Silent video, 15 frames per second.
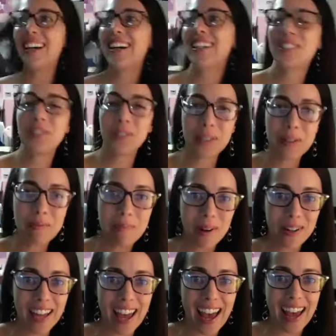Julia
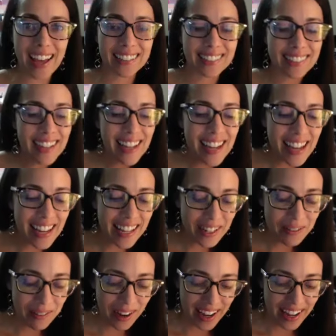Burnett.
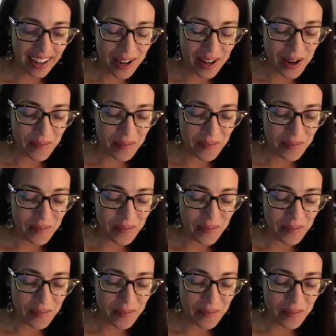Anyway,